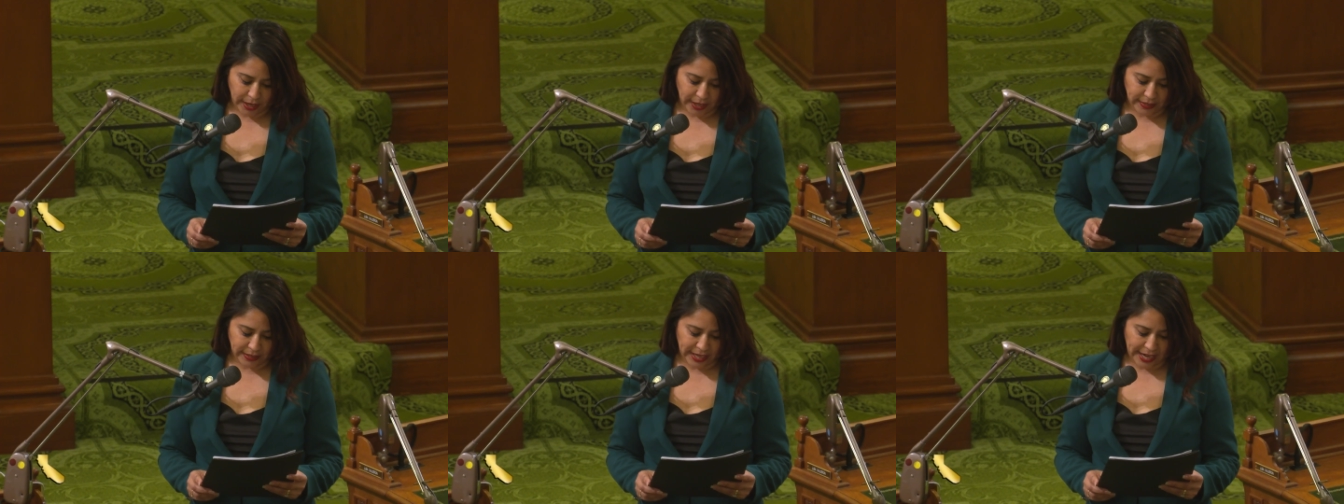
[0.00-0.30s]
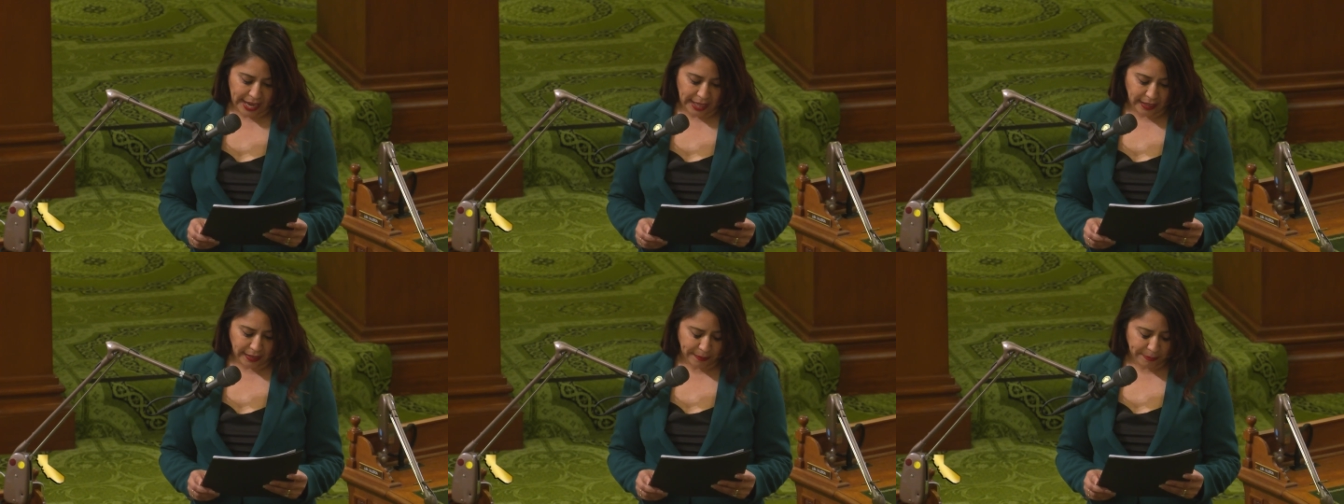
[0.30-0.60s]
and the
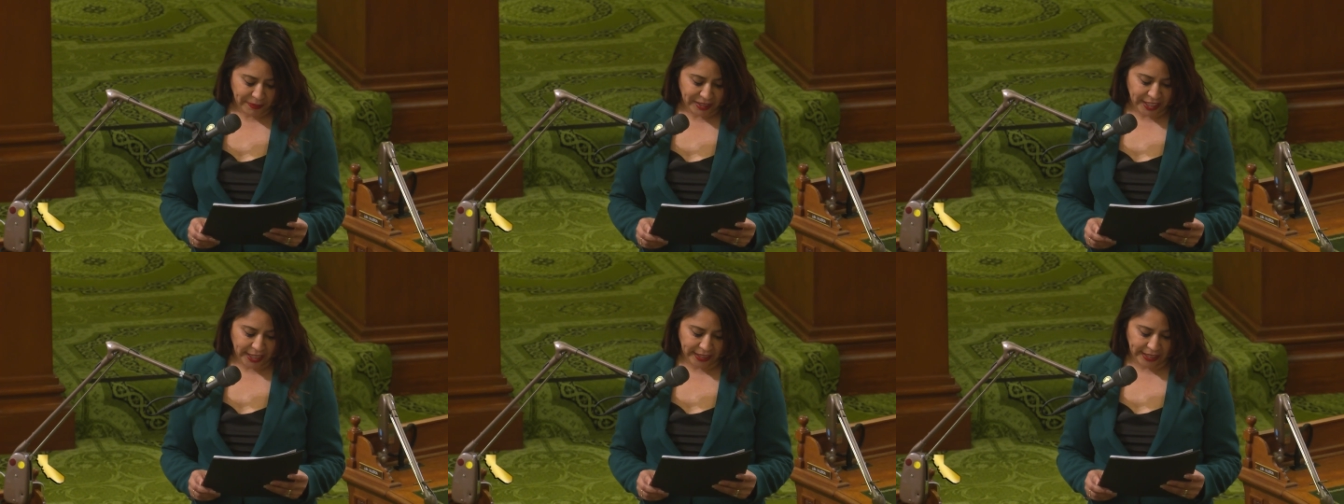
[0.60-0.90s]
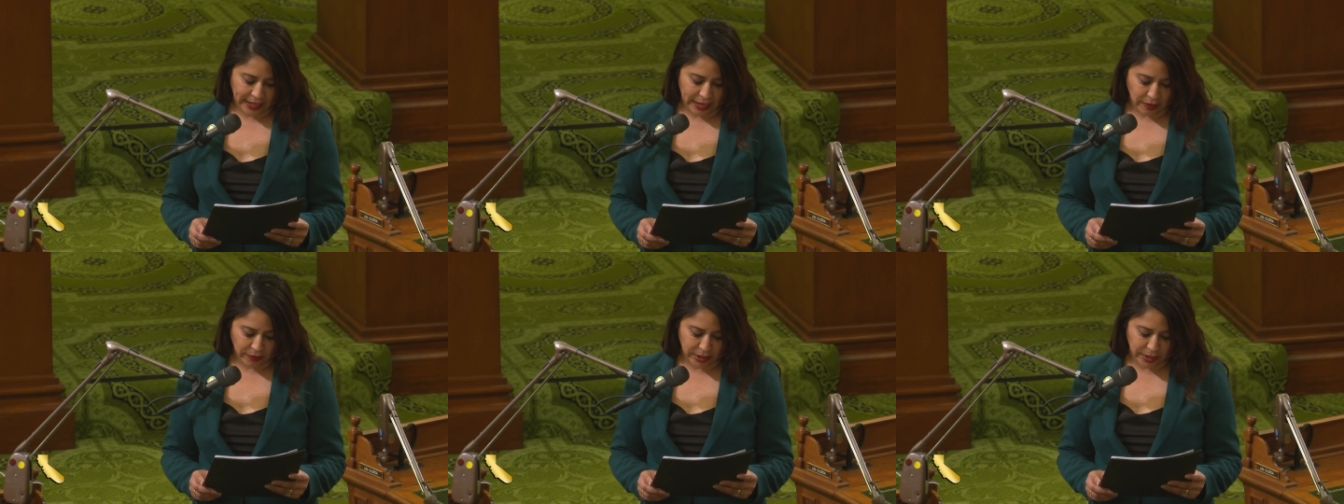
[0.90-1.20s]
Alameda
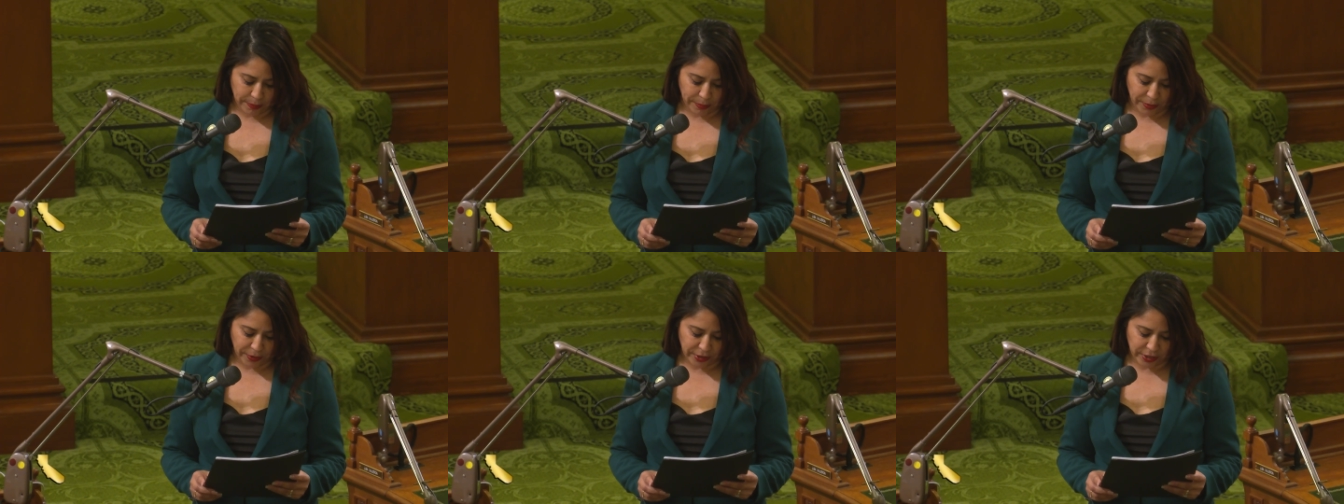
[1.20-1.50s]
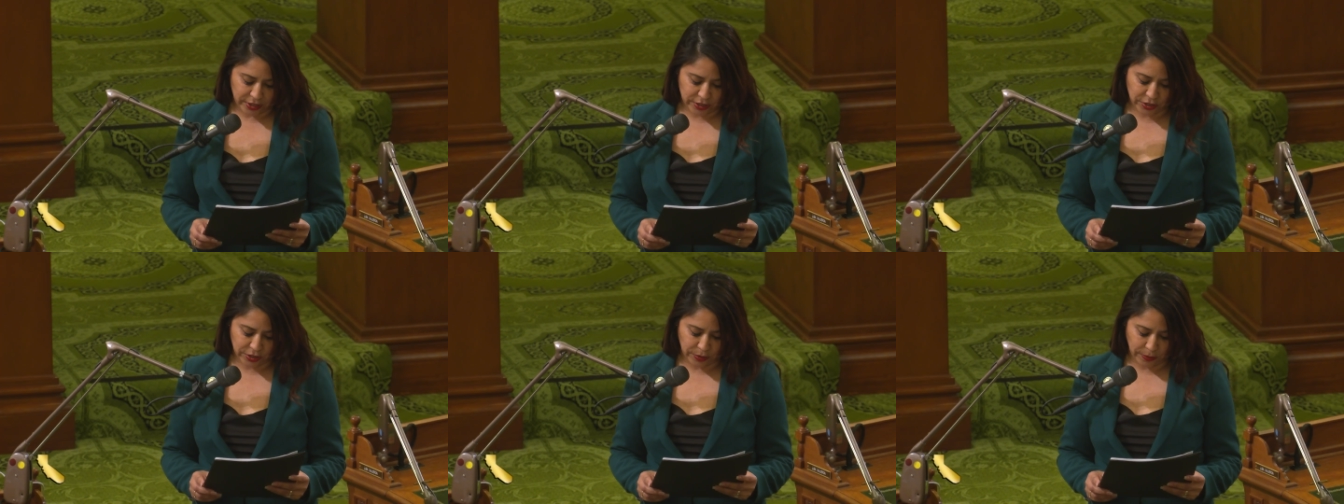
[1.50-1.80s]
County Board
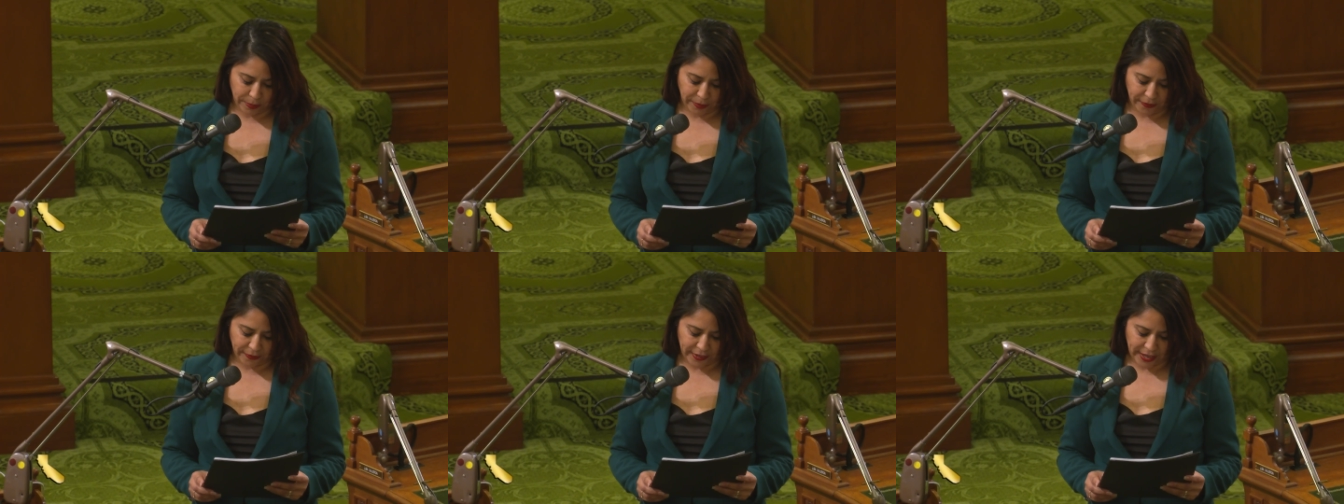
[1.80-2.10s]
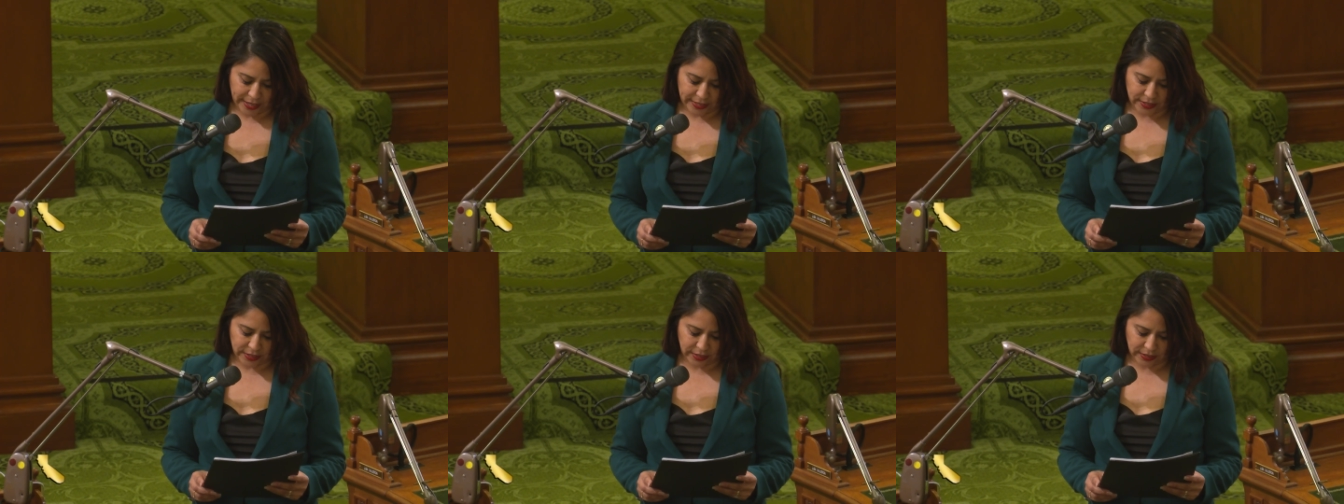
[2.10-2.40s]
of
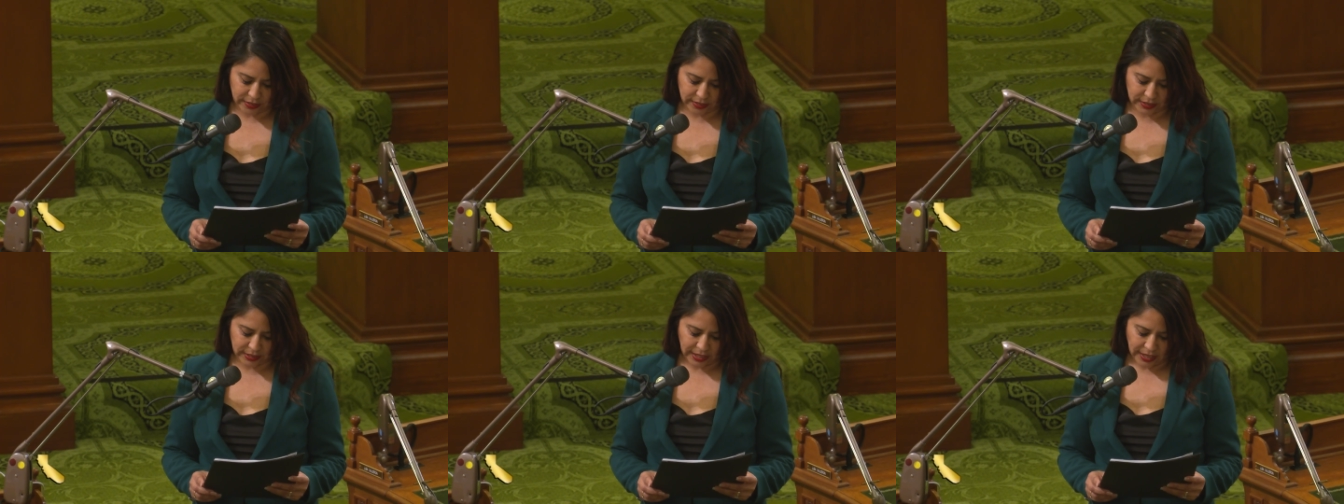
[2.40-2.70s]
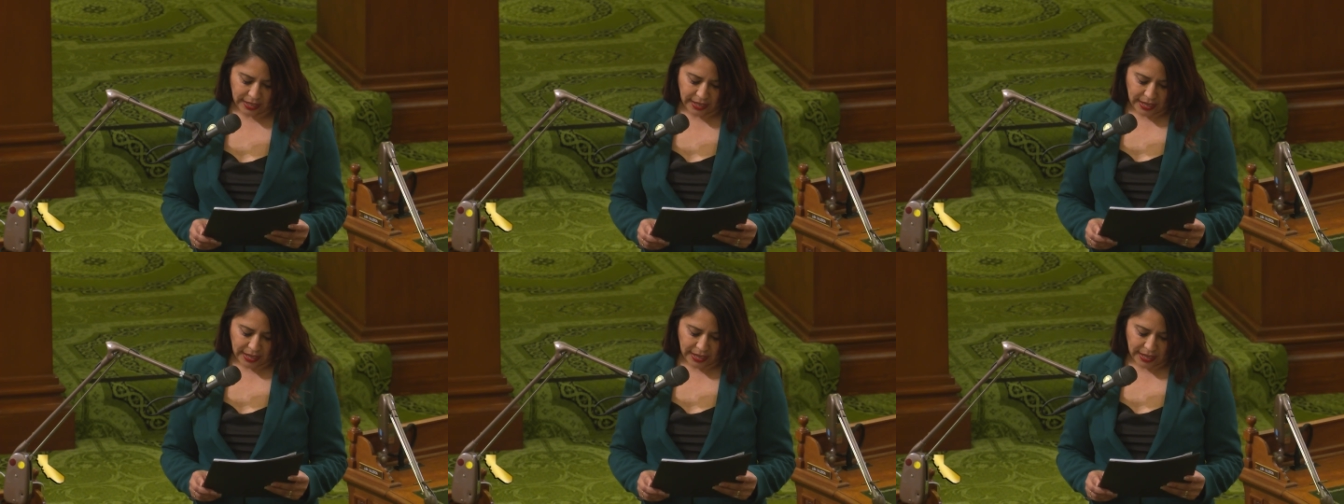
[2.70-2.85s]
Supervisors,